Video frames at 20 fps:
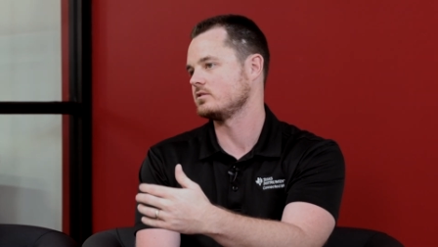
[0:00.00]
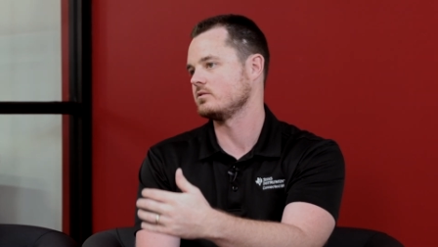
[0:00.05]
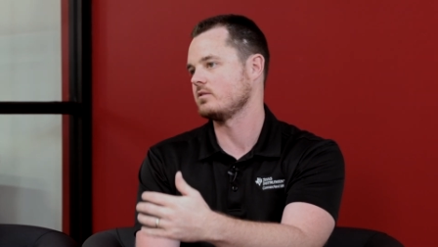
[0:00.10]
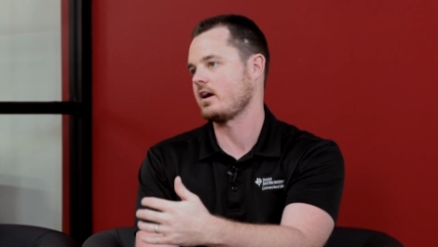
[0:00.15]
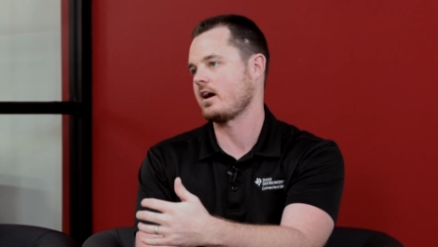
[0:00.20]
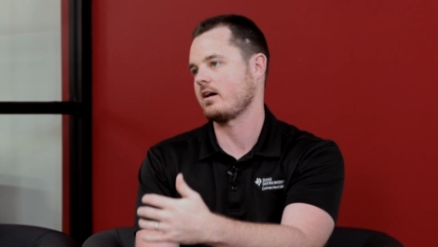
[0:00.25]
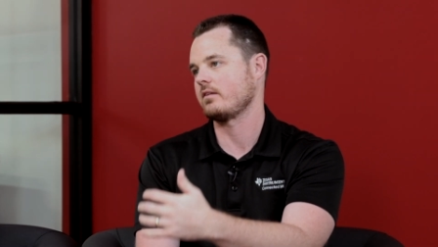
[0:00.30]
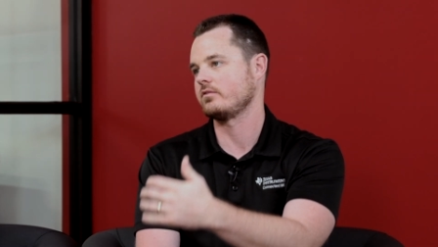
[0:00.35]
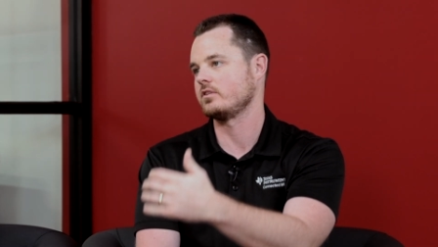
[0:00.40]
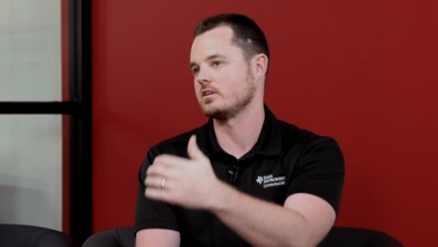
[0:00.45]
You
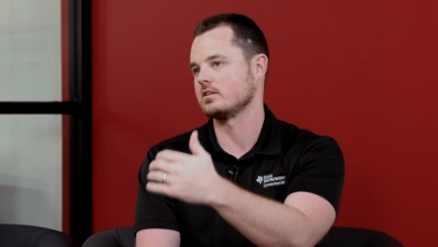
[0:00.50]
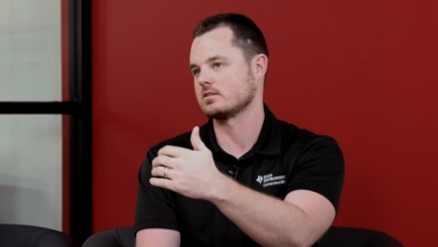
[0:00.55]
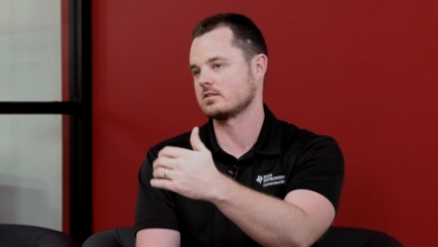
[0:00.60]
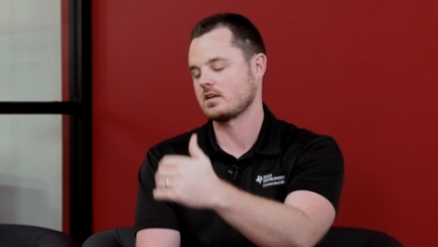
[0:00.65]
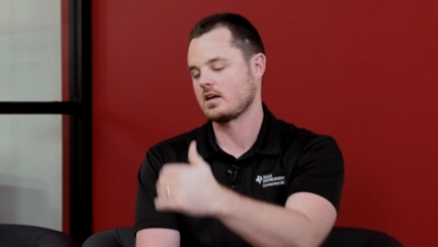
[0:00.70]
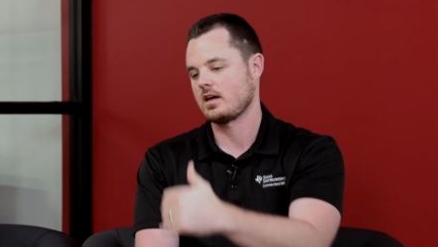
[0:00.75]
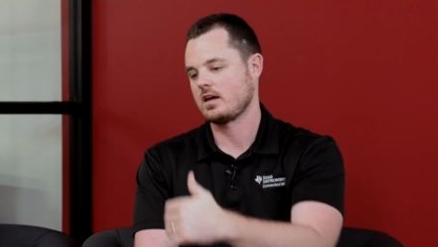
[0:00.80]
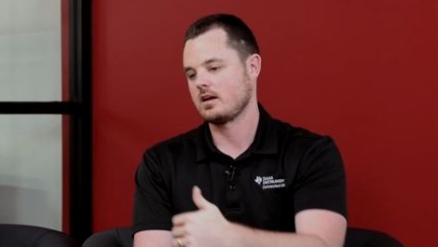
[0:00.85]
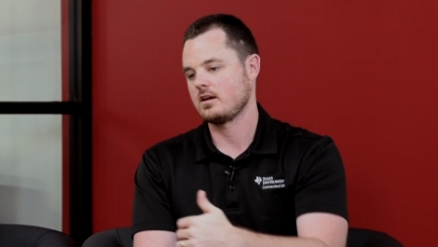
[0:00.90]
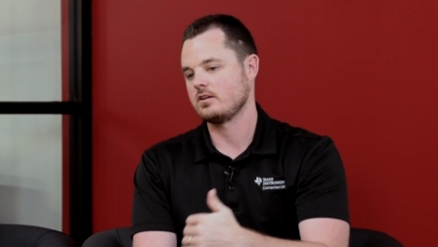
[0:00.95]
have this
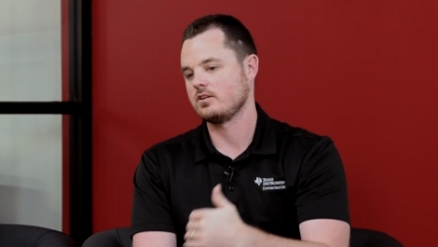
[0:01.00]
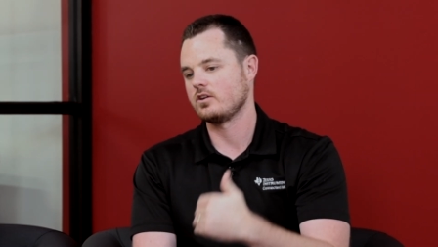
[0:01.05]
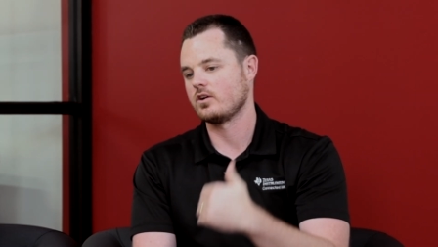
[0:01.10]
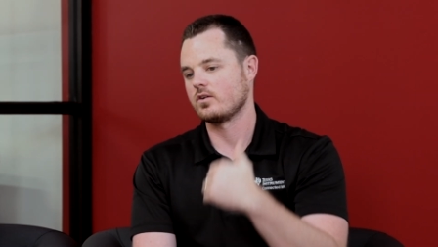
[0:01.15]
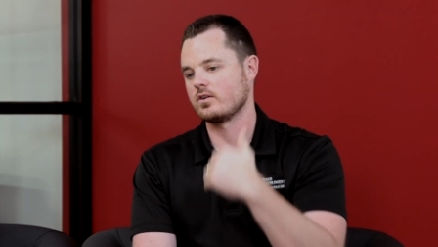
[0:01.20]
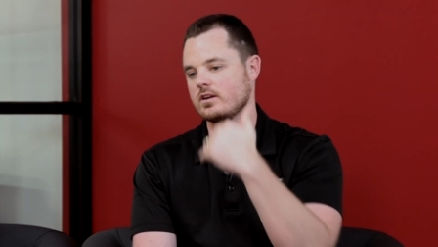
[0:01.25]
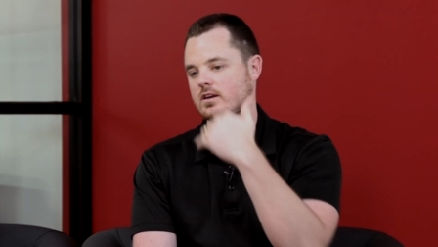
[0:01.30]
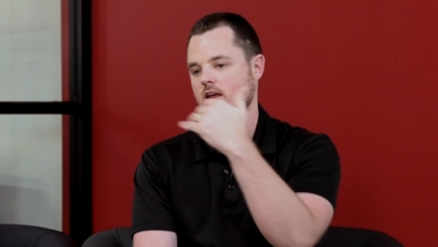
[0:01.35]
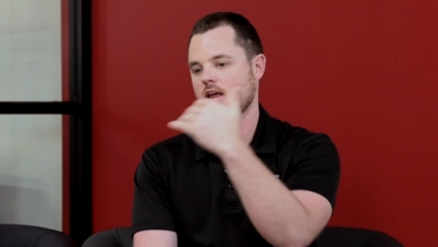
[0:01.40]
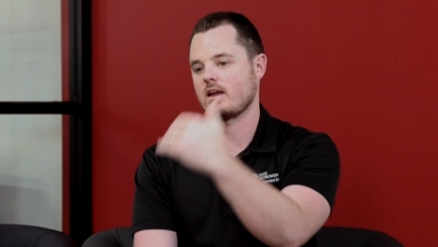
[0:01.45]
You
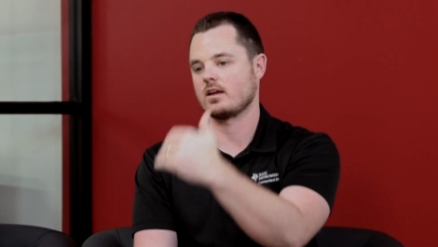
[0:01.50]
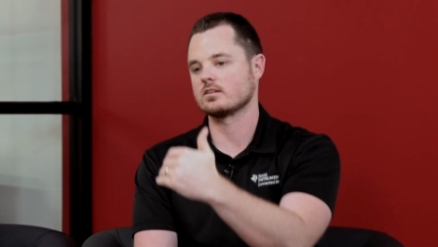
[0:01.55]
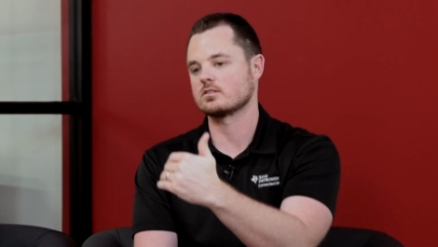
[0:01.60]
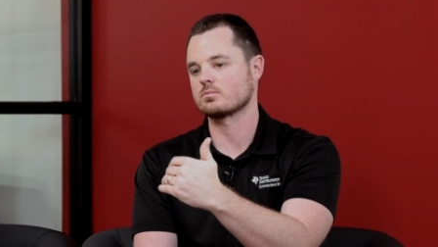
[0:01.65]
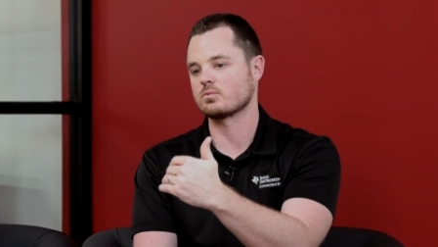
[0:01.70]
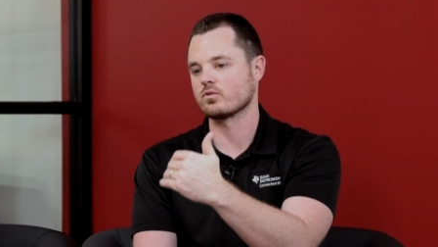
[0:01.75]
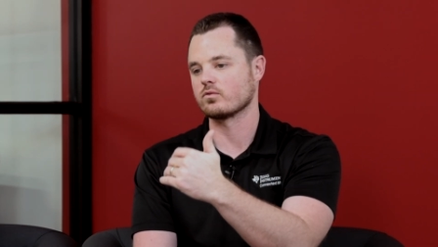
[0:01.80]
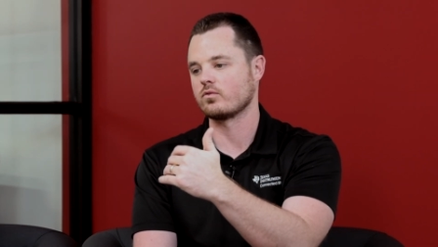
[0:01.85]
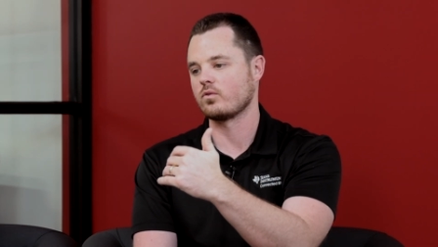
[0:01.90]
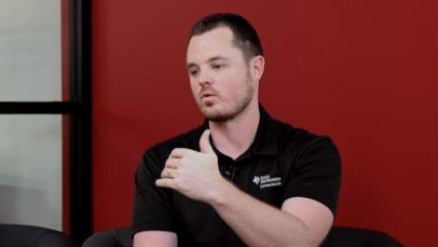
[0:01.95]
know, enhanced
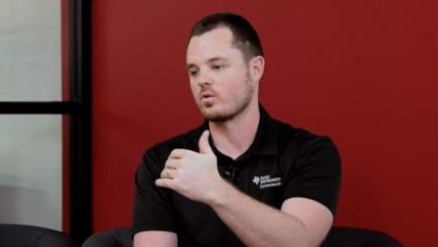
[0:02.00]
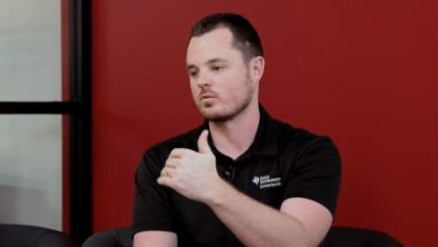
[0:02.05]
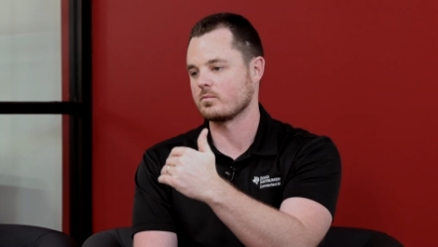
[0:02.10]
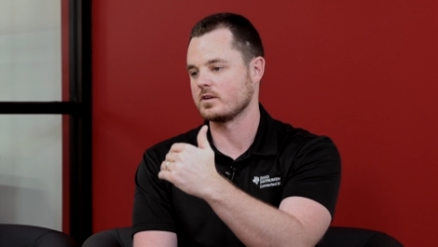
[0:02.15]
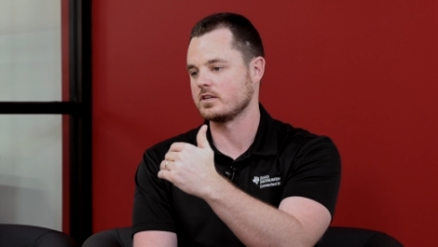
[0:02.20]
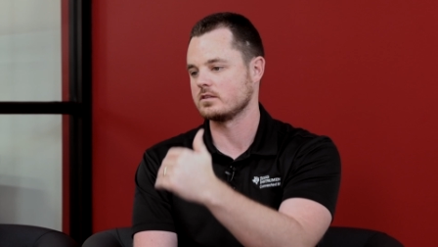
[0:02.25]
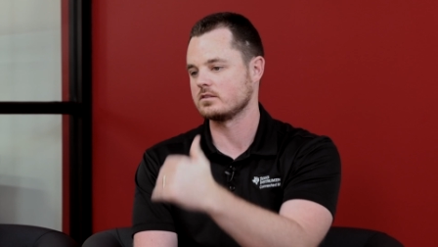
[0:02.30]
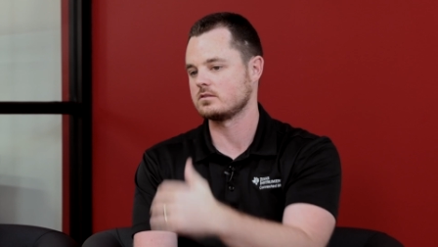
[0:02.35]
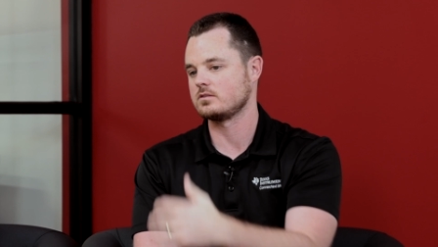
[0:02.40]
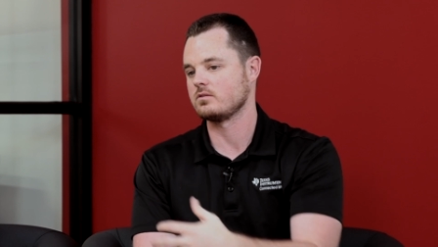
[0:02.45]

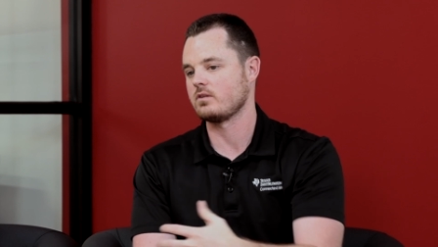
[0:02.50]
performance,